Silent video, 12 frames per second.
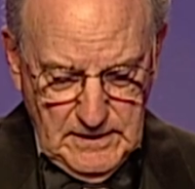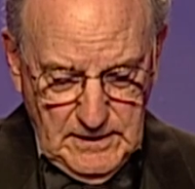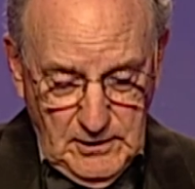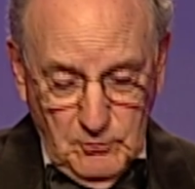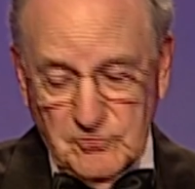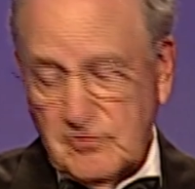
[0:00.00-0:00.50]

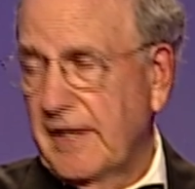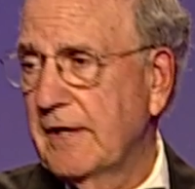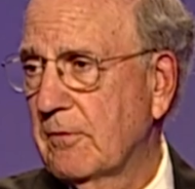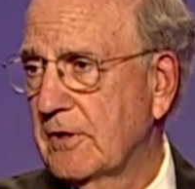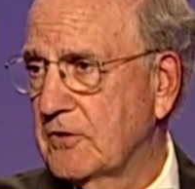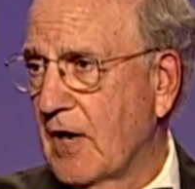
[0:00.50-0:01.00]
He was
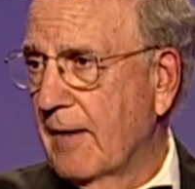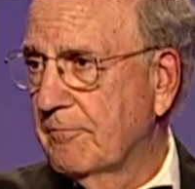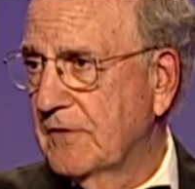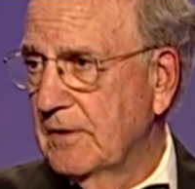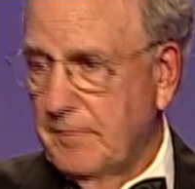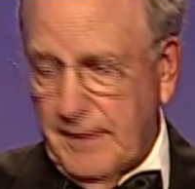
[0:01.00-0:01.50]
later
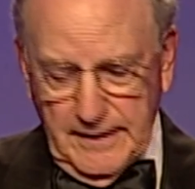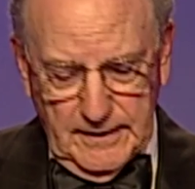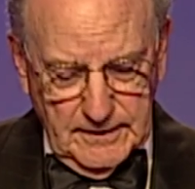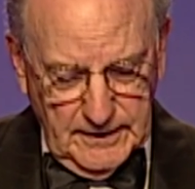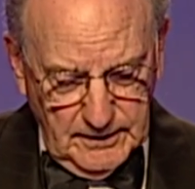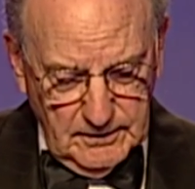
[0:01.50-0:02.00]
adopted by
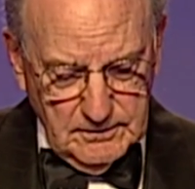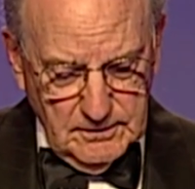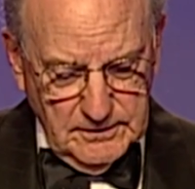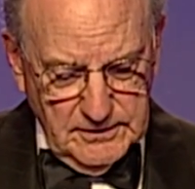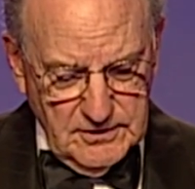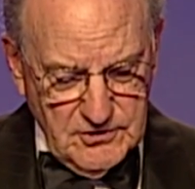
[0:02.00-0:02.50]
an
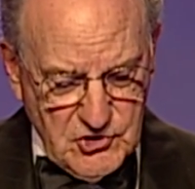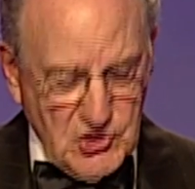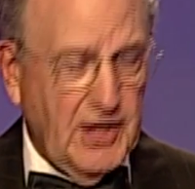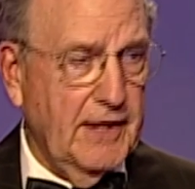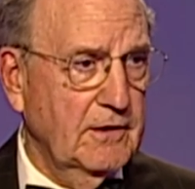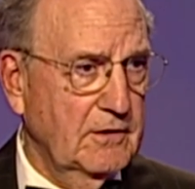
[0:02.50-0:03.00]
elderly,
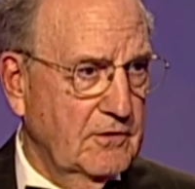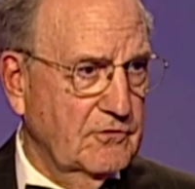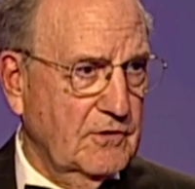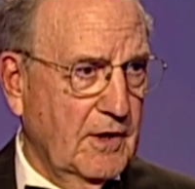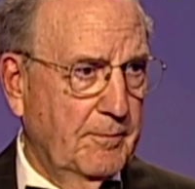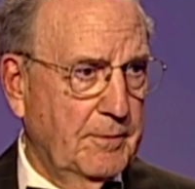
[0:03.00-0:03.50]
childless
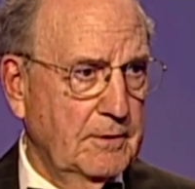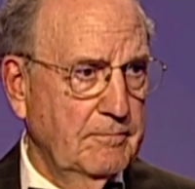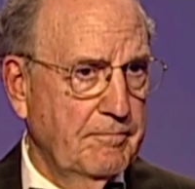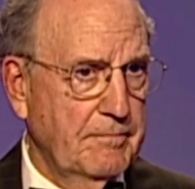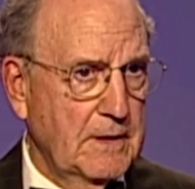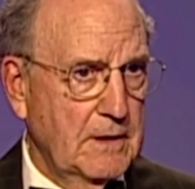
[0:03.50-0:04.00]
couple,
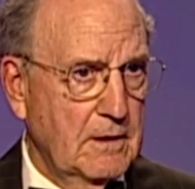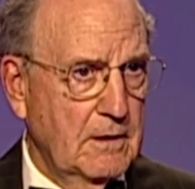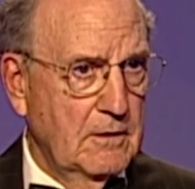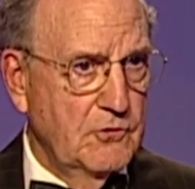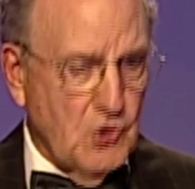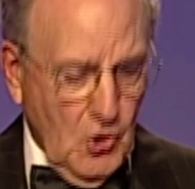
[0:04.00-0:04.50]

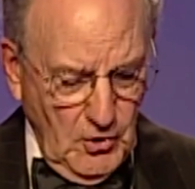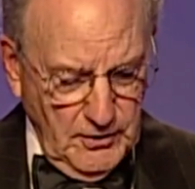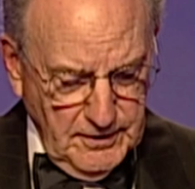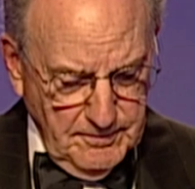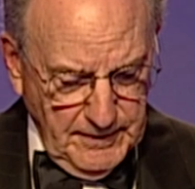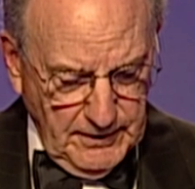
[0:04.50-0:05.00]
John
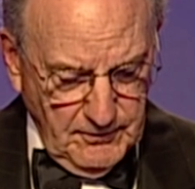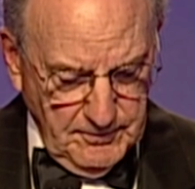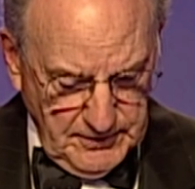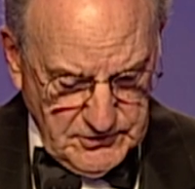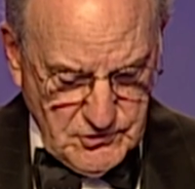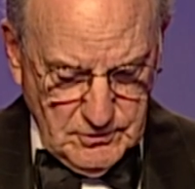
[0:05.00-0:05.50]
and Mary
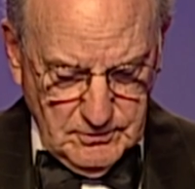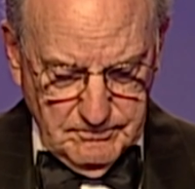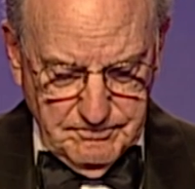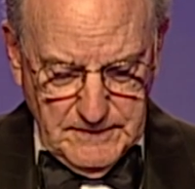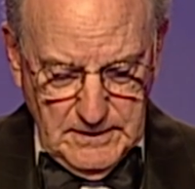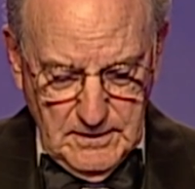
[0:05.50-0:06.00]
Mitchell.
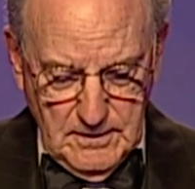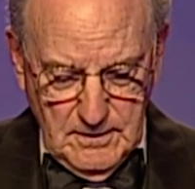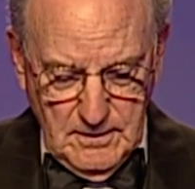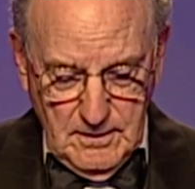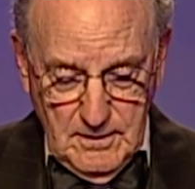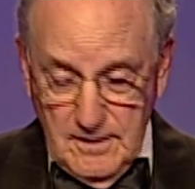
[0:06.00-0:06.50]

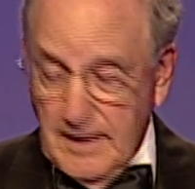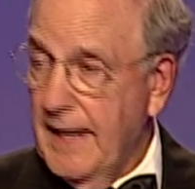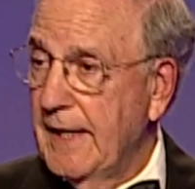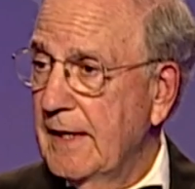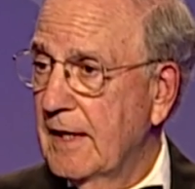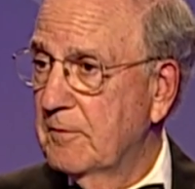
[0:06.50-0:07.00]

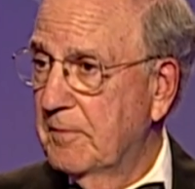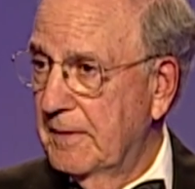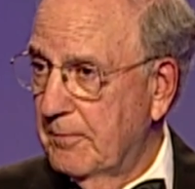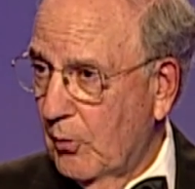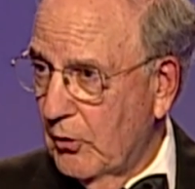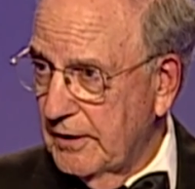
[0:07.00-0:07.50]
They had been
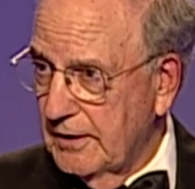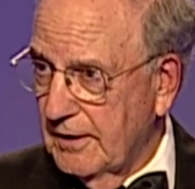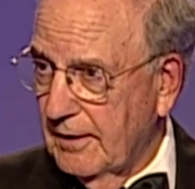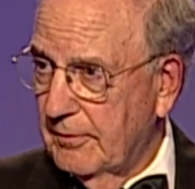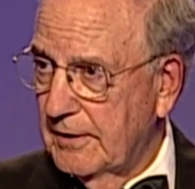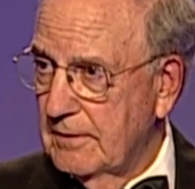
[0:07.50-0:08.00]
born in
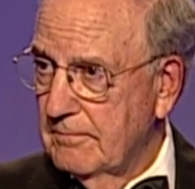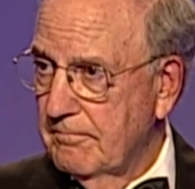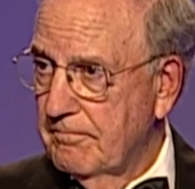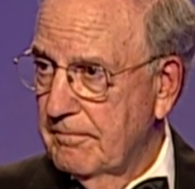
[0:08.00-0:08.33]
Lebanon,